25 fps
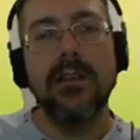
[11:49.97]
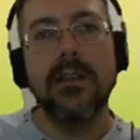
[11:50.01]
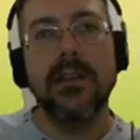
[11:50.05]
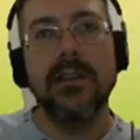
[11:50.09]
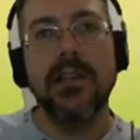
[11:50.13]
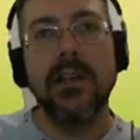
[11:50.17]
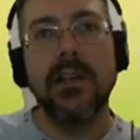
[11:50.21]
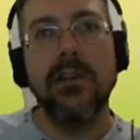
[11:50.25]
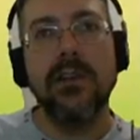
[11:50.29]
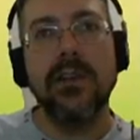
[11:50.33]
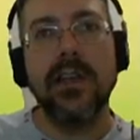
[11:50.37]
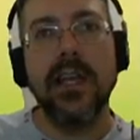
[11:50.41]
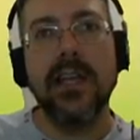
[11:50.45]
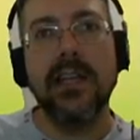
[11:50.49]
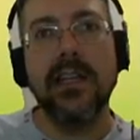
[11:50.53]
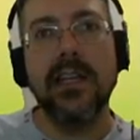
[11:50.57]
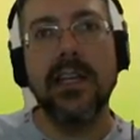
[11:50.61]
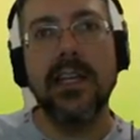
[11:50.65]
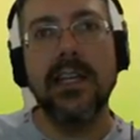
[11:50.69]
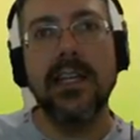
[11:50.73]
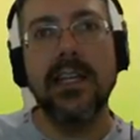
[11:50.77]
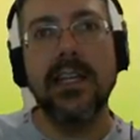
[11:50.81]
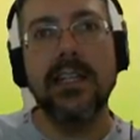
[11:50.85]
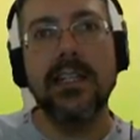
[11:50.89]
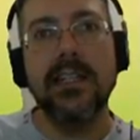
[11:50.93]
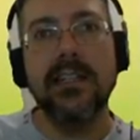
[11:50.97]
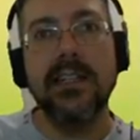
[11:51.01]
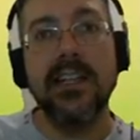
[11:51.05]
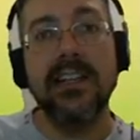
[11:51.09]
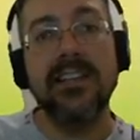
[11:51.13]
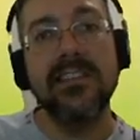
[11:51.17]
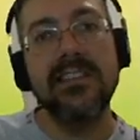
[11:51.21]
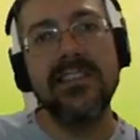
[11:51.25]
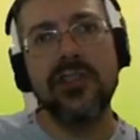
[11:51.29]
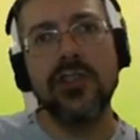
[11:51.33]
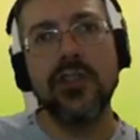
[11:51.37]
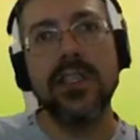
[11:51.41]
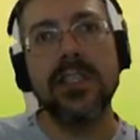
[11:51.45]
Now you can hear that
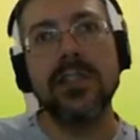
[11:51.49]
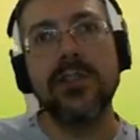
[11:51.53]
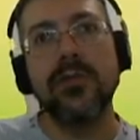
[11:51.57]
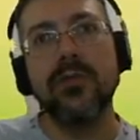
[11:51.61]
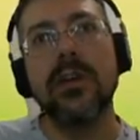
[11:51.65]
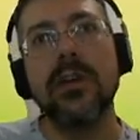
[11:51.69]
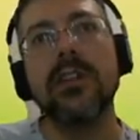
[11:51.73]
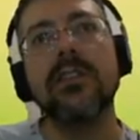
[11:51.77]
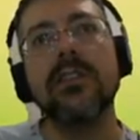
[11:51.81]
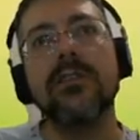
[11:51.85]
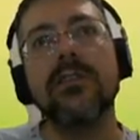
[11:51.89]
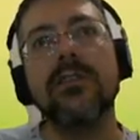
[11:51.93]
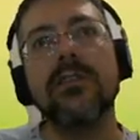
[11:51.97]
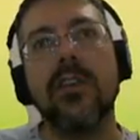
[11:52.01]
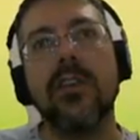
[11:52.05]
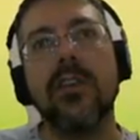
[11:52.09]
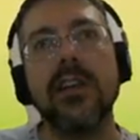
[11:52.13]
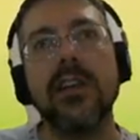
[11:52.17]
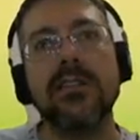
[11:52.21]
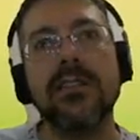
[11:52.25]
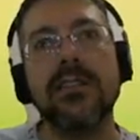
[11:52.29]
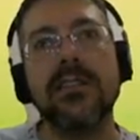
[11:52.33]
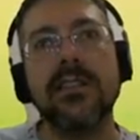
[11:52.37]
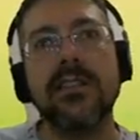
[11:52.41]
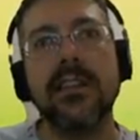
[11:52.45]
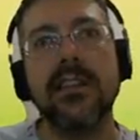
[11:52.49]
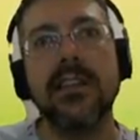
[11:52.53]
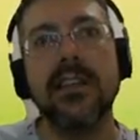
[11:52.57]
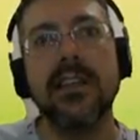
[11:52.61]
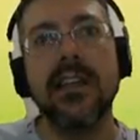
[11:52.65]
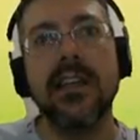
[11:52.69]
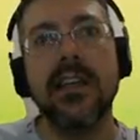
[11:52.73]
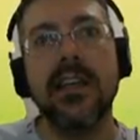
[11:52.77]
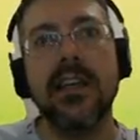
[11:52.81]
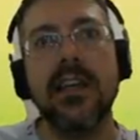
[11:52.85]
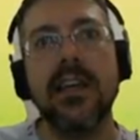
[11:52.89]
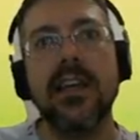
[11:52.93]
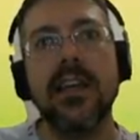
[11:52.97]
it's just one voice,
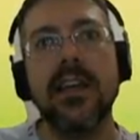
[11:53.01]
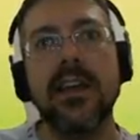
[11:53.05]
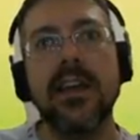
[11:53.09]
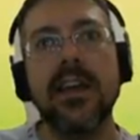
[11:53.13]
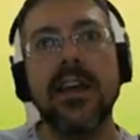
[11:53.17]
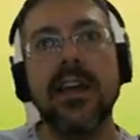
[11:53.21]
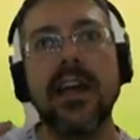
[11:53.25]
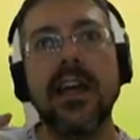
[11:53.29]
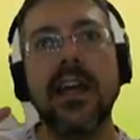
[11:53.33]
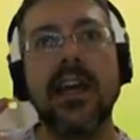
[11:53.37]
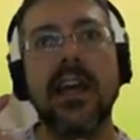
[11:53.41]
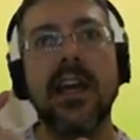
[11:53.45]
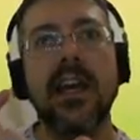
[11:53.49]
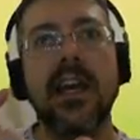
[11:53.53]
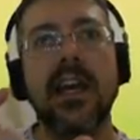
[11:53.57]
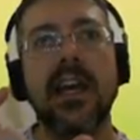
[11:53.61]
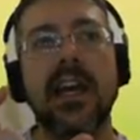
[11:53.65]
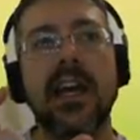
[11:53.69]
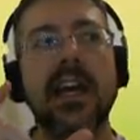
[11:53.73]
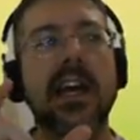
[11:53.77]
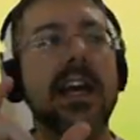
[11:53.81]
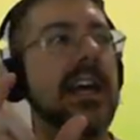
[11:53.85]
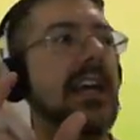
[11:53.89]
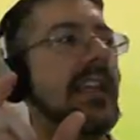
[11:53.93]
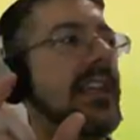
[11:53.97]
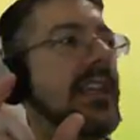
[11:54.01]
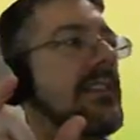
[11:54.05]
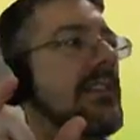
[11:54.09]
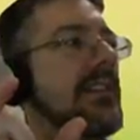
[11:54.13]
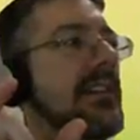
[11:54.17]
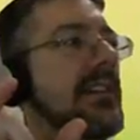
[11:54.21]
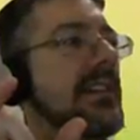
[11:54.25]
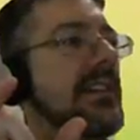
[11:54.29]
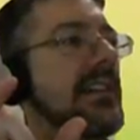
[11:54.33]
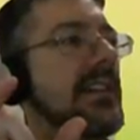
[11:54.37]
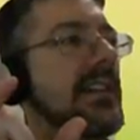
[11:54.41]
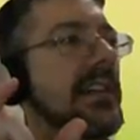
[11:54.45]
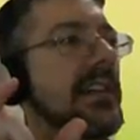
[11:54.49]
and
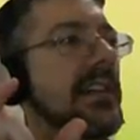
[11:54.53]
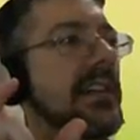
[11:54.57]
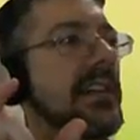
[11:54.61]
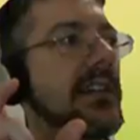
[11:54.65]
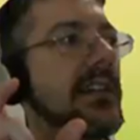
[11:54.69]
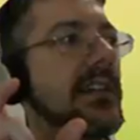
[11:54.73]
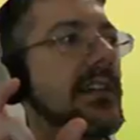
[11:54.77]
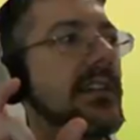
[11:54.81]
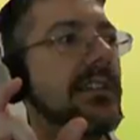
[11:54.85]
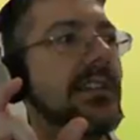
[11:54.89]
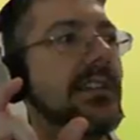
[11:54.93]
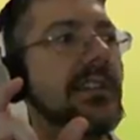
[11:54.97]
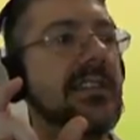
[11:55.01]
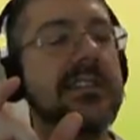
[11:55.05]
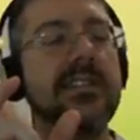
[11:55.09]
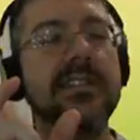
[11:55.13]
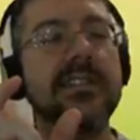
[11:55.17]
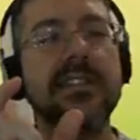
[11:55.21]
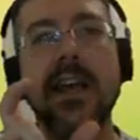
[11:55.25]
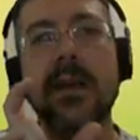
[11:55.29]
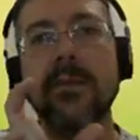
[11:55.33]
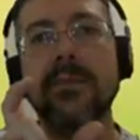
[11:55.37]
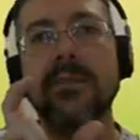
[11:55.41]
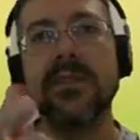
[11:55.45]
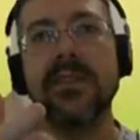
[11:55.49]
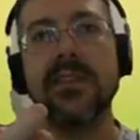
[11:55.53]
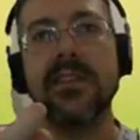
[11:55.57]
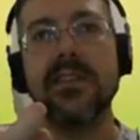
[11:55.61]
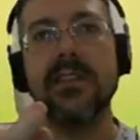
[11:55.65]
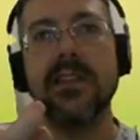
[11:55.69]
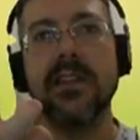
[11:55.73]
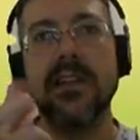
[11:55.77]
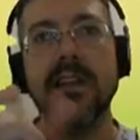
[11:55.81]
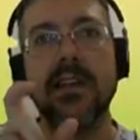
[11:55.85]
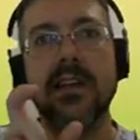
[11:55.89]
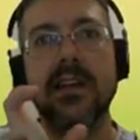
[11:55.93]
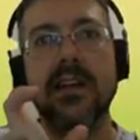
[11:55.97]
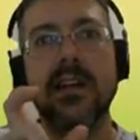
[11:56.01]
the steps
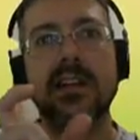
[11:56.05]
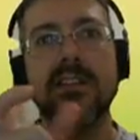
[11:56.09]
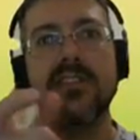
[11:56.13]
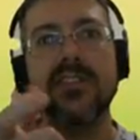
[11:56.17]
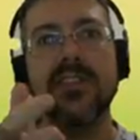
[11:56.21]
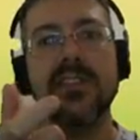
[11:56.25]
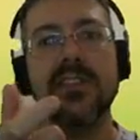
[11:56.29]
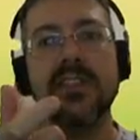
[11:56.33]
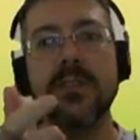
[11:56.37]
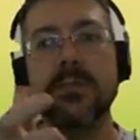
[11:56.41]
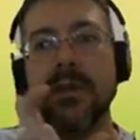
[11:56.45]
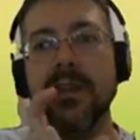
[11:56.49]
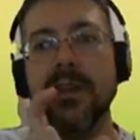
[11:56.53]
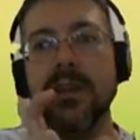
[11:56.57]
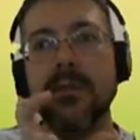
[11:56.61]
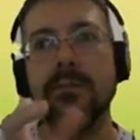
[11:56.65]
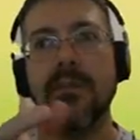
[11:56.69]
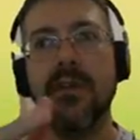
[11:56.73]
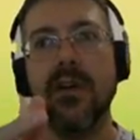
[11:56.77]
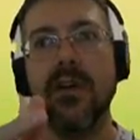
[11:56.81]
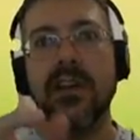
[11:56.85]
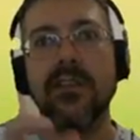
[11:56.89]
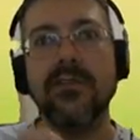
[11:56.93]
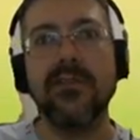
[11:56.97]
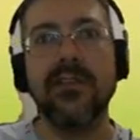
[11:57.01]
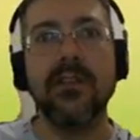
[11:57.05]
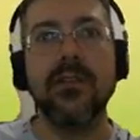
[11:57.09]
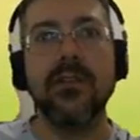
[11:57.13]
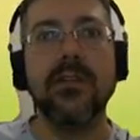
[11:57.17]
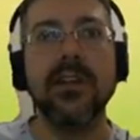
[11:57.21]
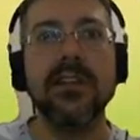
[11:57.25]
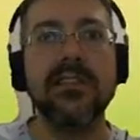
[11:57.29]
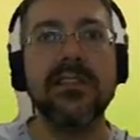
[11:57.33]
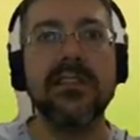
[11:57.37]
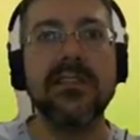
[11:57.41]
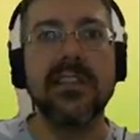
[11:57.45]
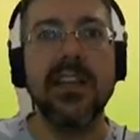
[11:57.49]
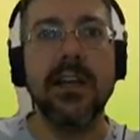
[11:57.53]
are just ping pong from
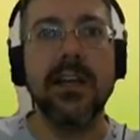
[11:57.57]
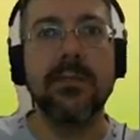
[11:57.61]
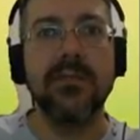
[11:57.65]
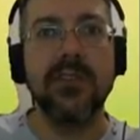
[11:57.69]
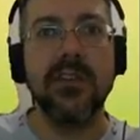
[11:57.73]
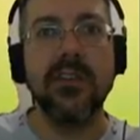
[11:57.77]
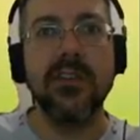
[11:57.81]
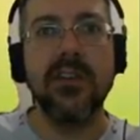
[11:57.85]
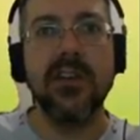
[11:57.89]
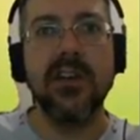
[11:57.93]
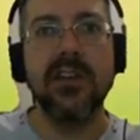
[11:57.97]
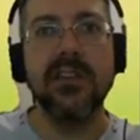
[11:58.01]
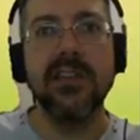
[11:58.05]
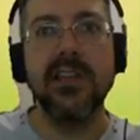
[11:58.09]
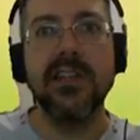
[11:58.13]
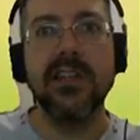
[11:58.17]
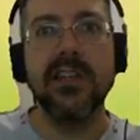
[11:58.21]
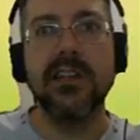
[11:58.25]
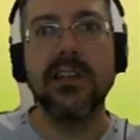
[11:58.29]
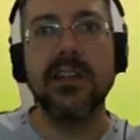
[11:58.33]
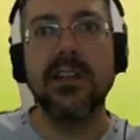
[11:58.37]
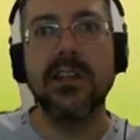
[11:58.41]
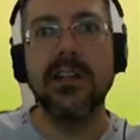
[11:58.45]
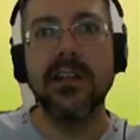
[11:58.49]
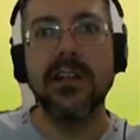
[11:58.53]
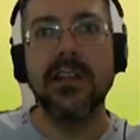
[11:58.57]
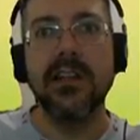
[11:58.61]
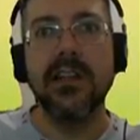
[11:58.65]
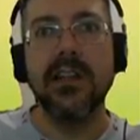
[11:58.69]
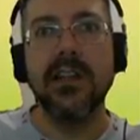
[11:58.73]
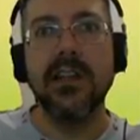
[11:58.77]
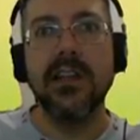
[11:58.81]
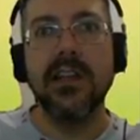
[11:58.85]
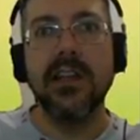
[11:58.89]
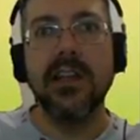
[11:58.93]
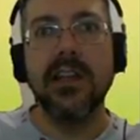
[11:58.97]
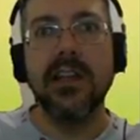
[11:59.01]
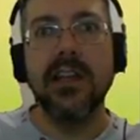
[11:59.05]
one step to another.
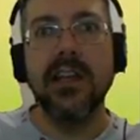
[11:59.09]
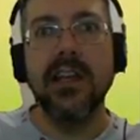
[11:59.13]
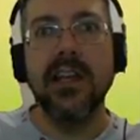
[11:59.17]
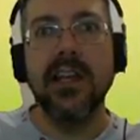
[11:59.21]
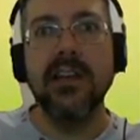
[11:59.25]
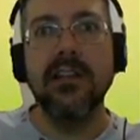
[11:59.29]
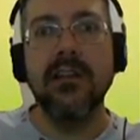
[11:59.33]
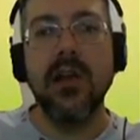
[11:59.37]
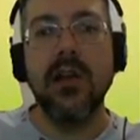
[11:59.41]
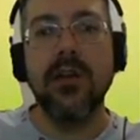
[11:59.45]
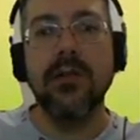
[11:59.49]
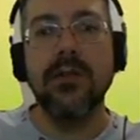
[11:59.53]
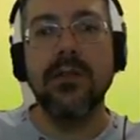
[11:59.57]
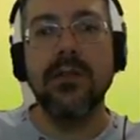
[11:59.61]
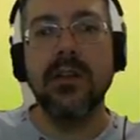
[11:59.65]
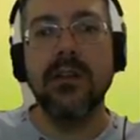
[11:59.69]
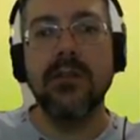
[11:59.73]
And then